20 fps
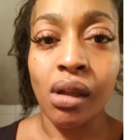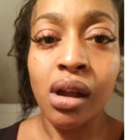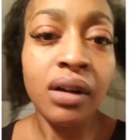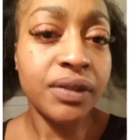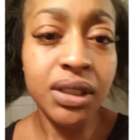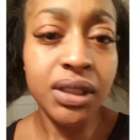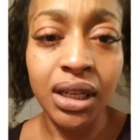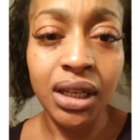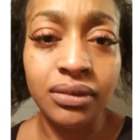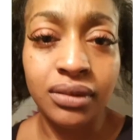
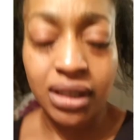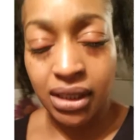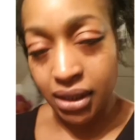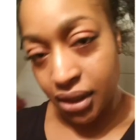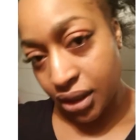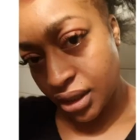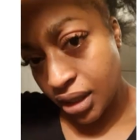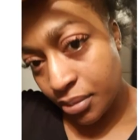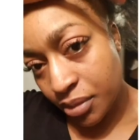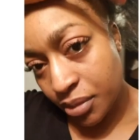Obviously, I
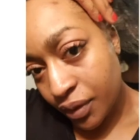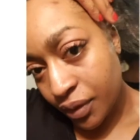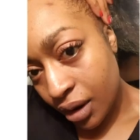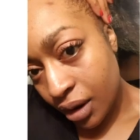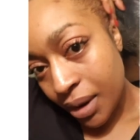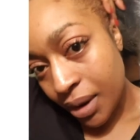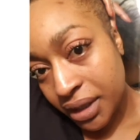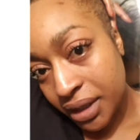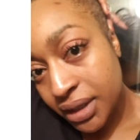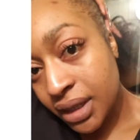researched them before I
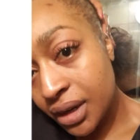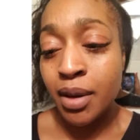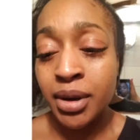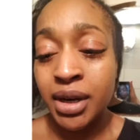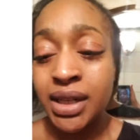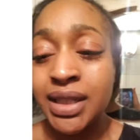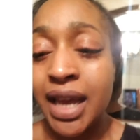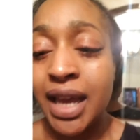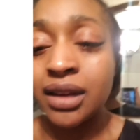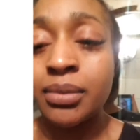went because I had my
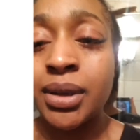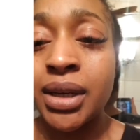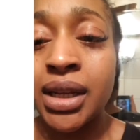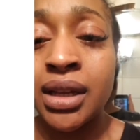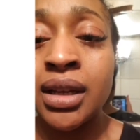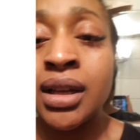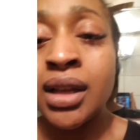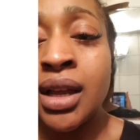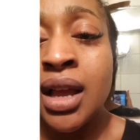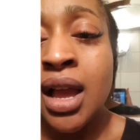money to anybody.